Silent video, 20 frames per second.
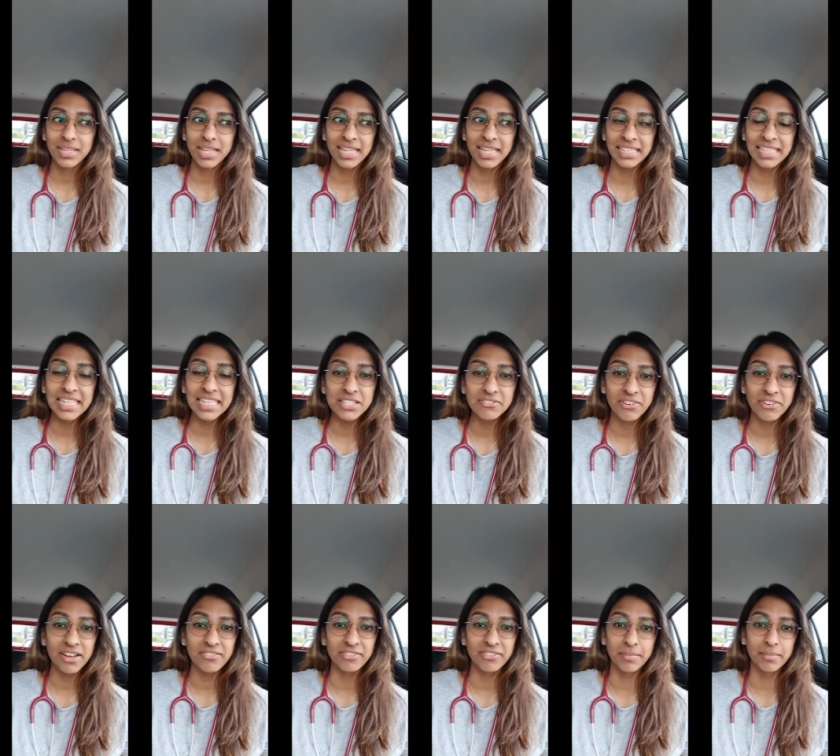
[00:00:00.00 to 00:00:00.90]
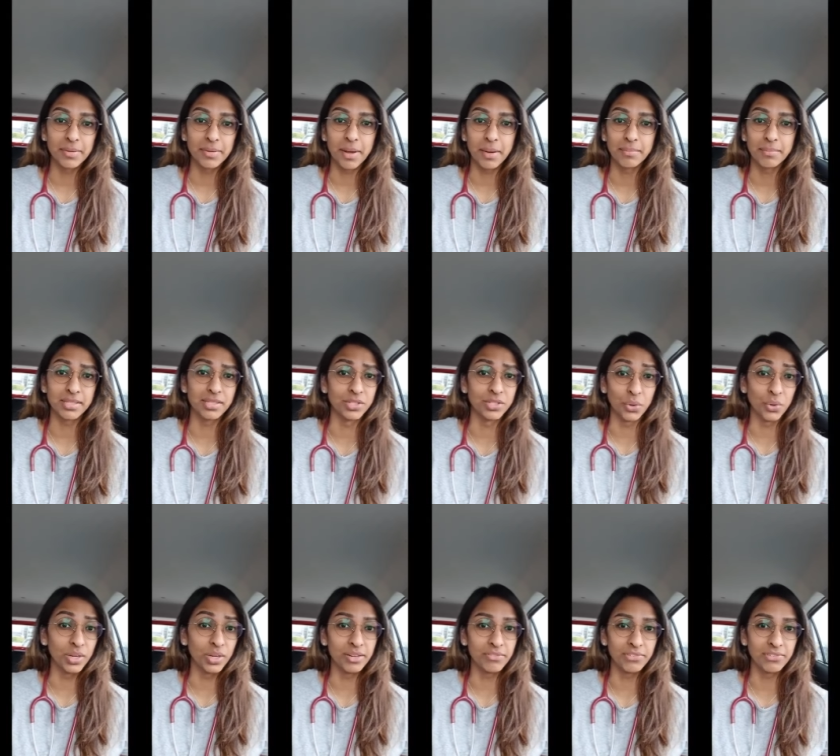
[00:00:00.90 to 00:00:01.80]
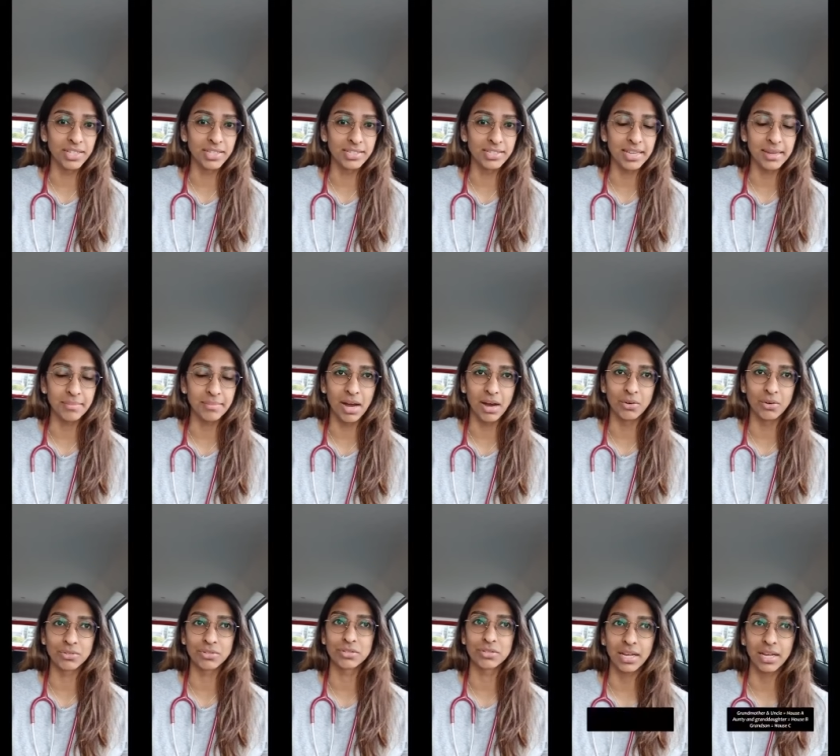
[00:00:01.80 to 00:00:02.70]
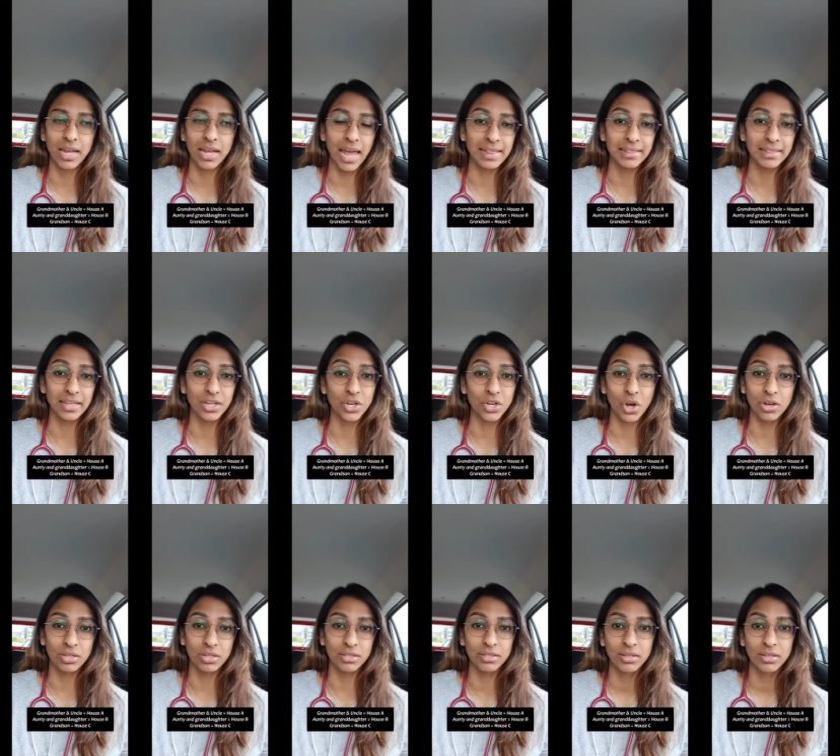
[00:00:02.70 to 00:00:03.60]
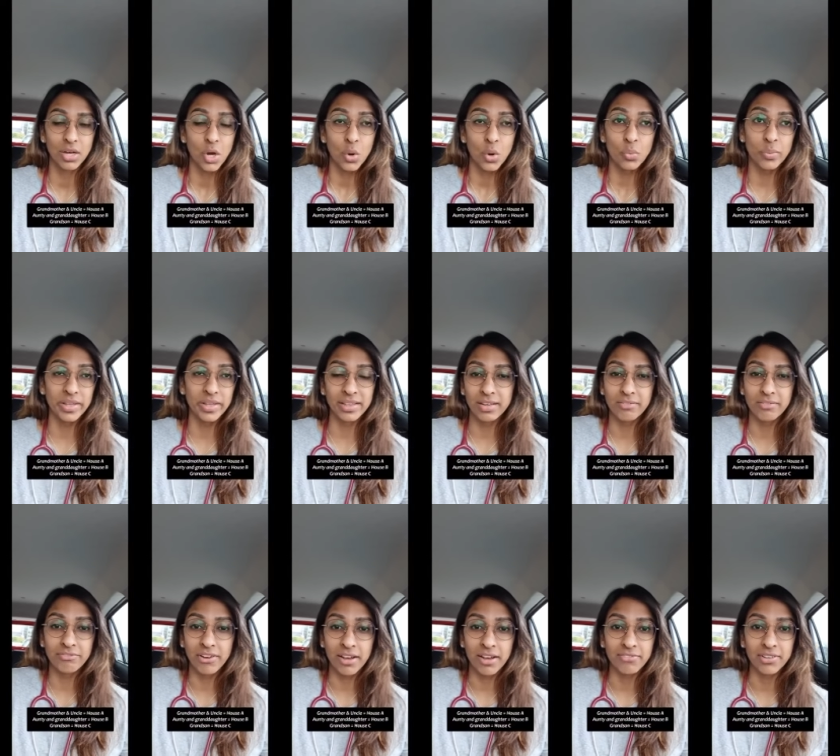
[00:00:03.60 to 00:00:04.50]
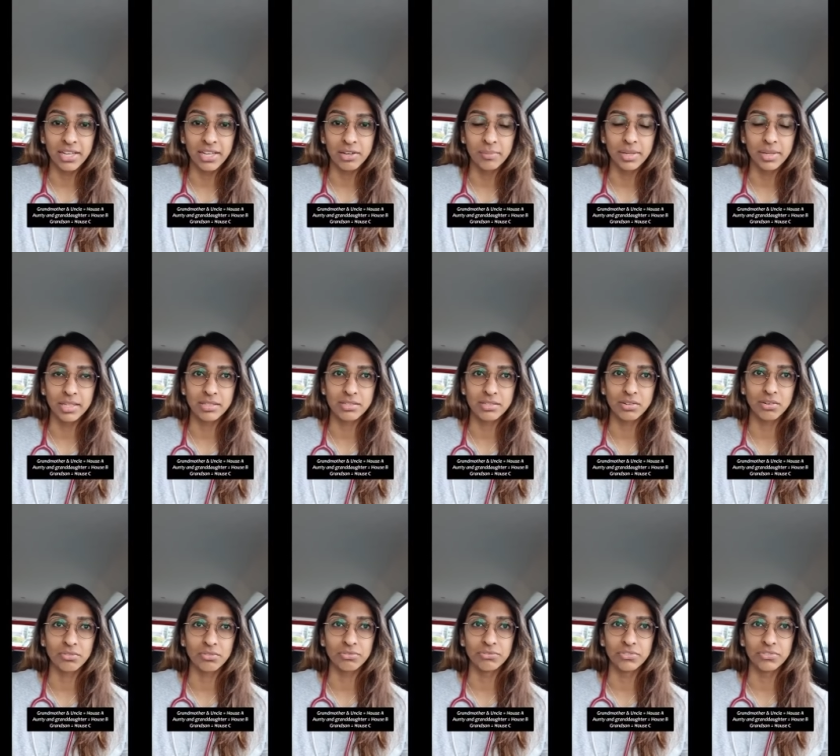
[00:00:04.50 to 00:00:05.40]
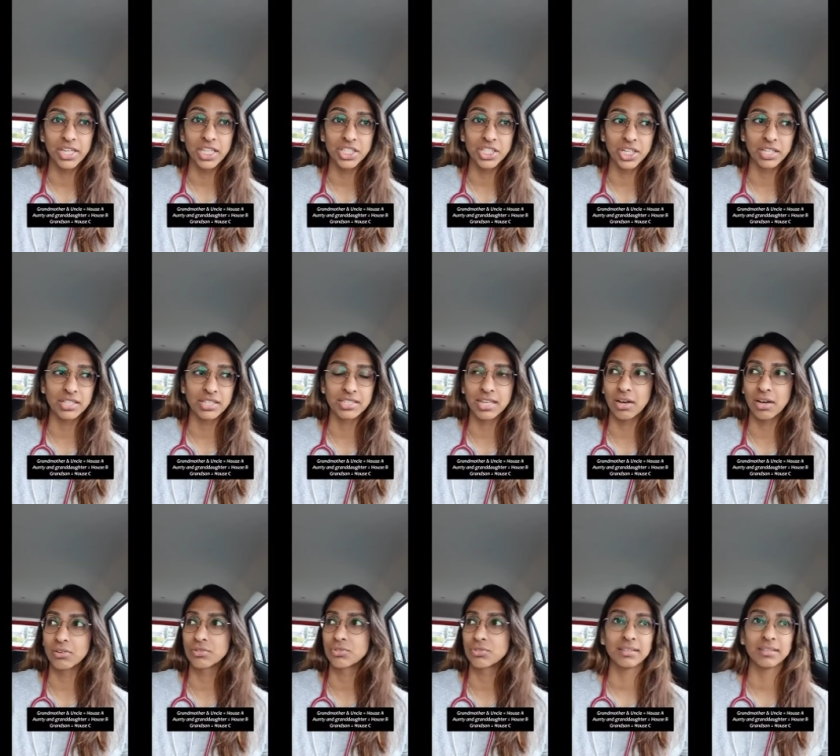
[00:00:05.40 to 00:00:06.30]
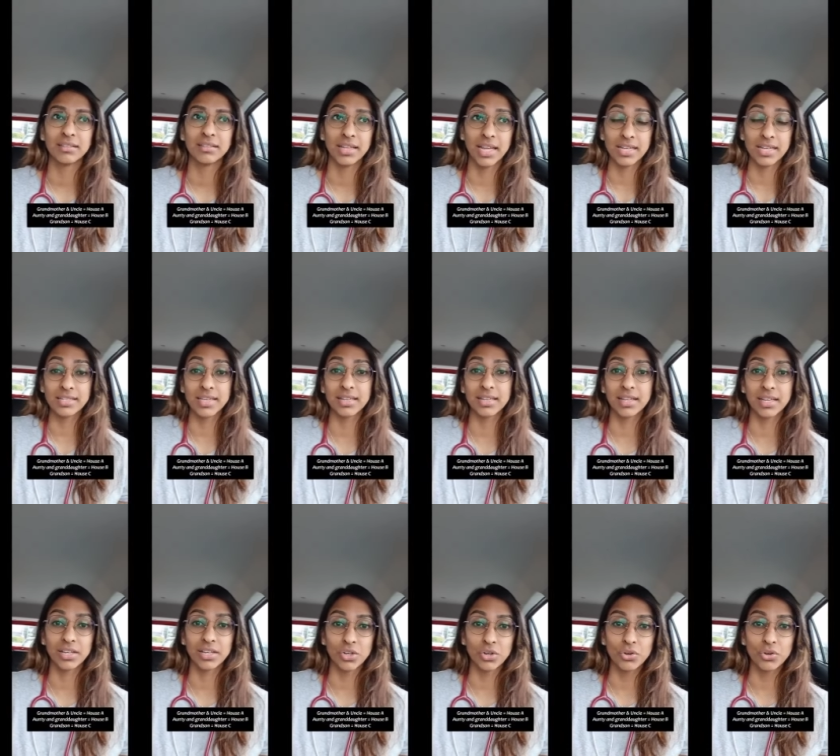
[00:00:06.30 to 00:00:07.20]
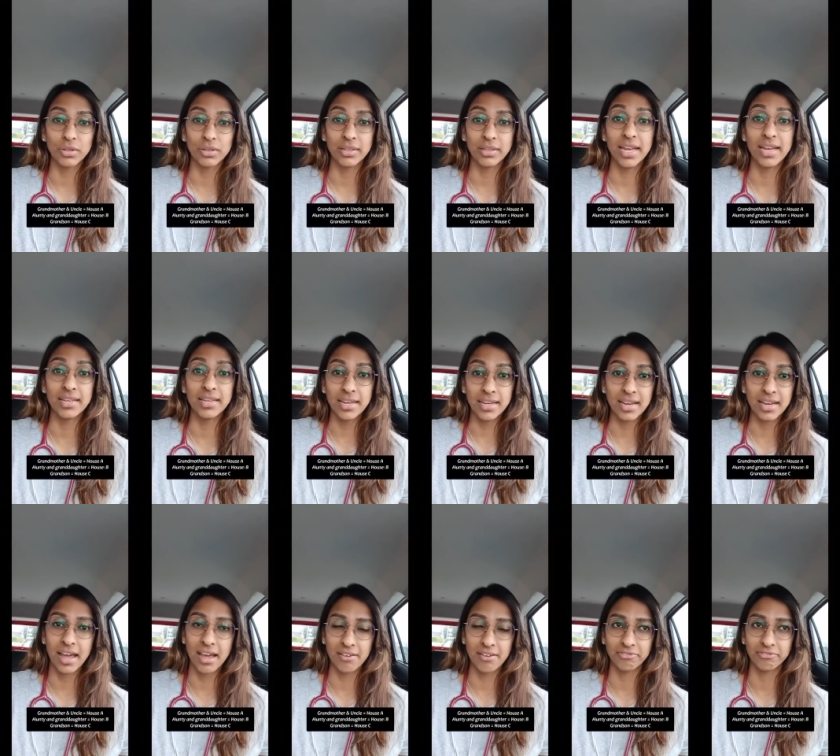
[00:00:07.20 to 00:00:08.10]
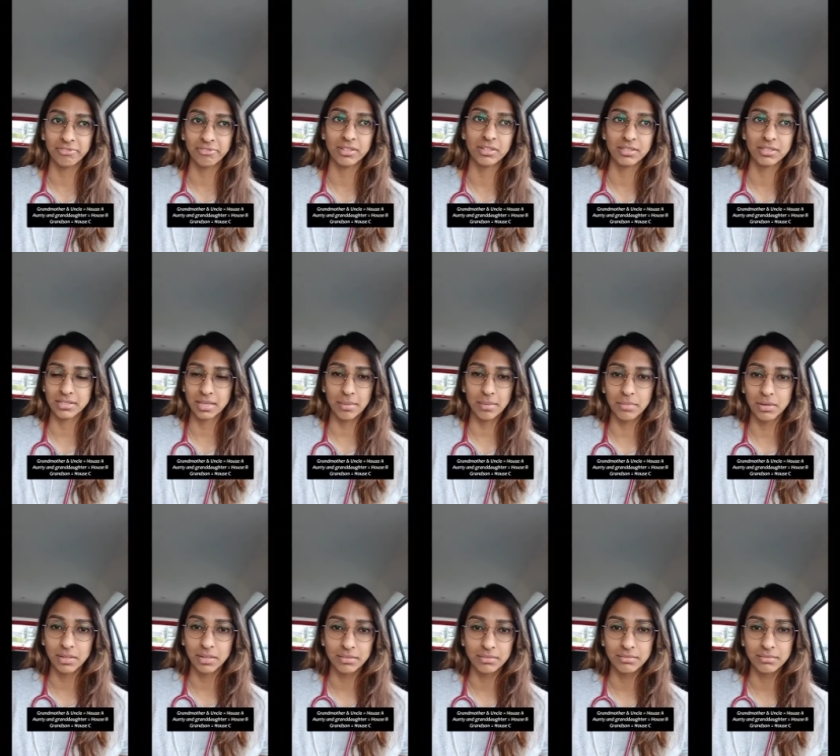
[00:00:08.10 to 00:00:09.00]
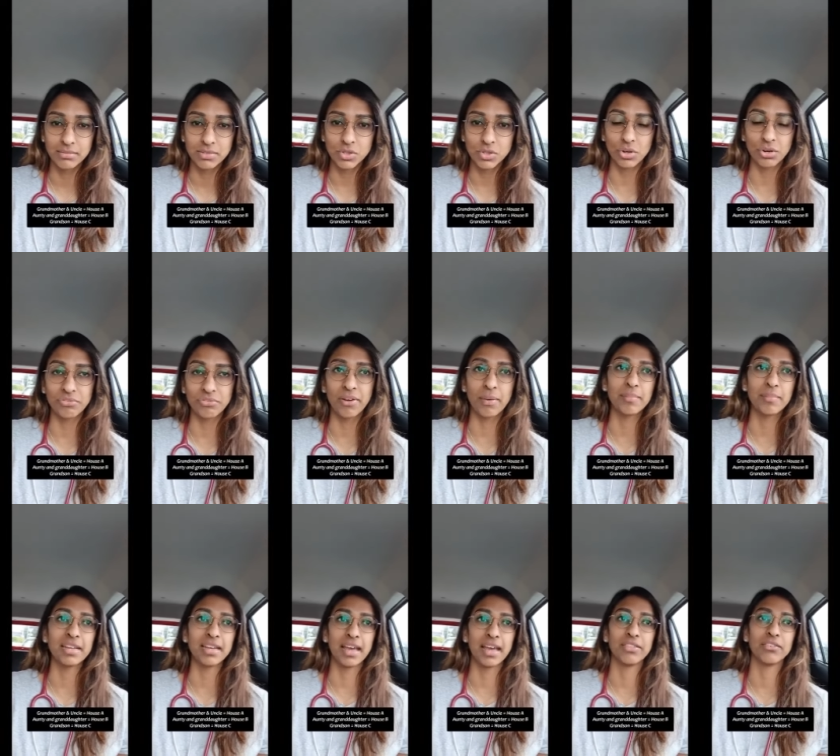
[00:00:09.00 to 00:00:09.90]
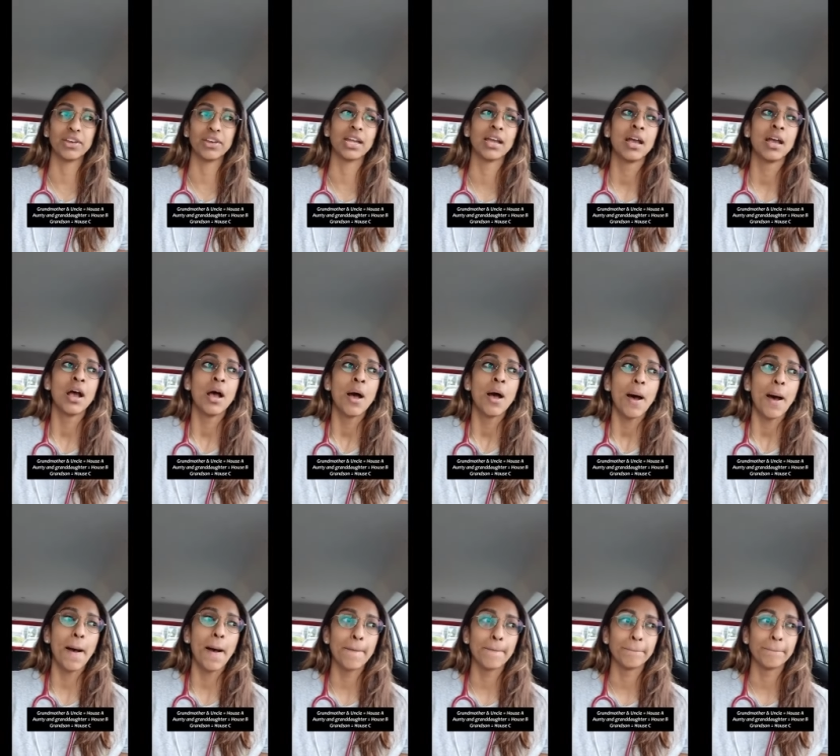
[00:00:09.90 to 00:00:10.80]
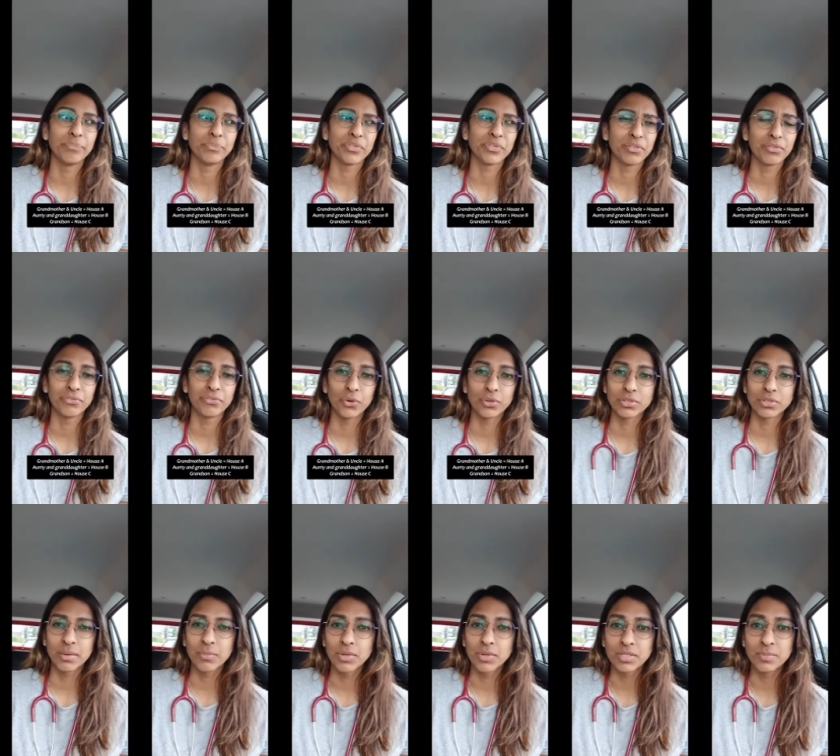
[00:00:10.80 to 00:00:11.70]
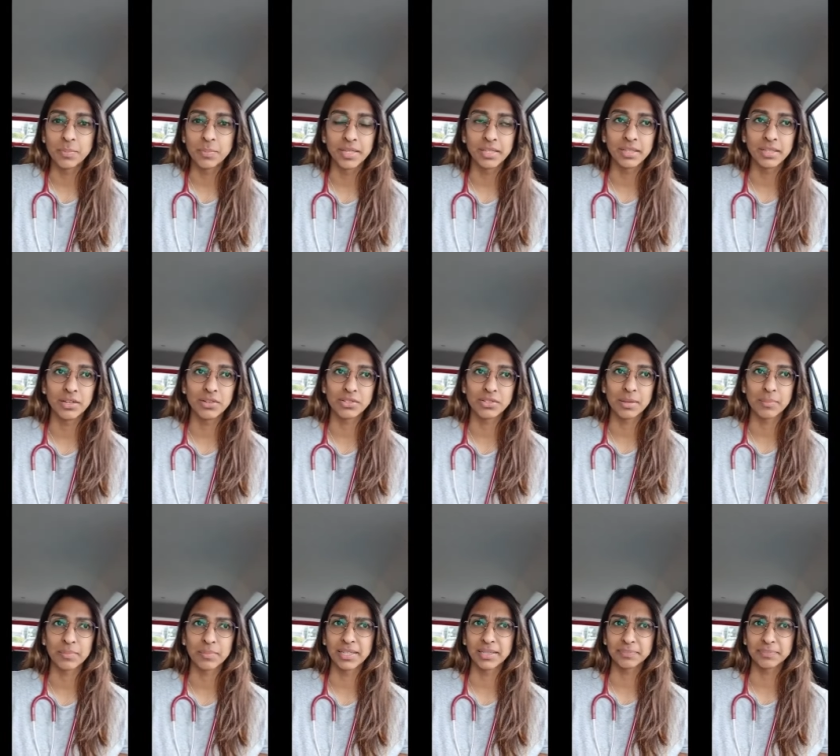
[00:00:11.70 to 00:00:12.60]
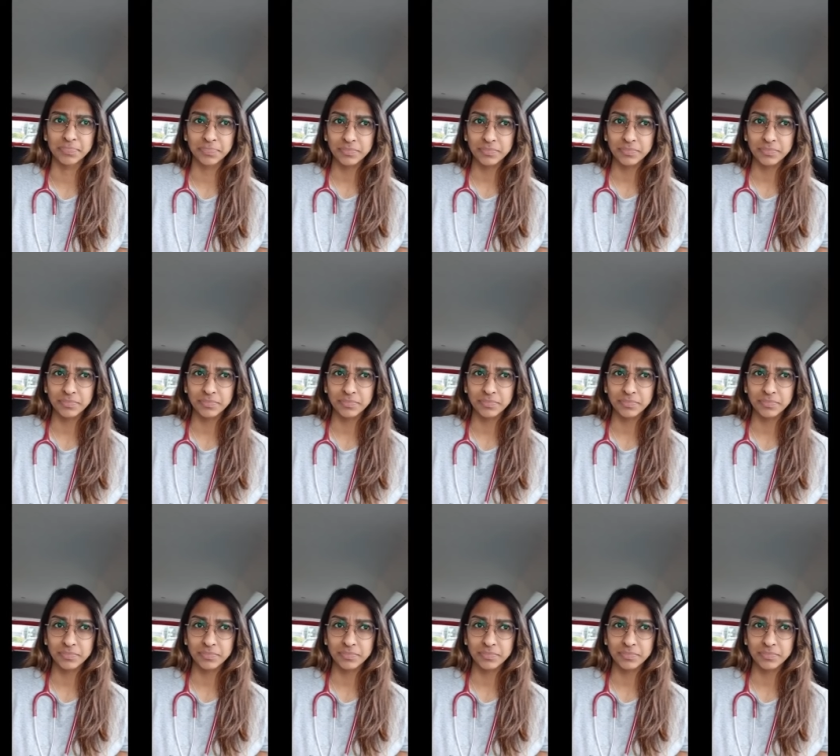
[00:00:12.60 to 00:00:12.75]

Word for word: these five family members don't live in the same house and they're not within five kilometers of each other's house. They said that, you know, they did have some sort of family gathering um, for someone's birthday or something.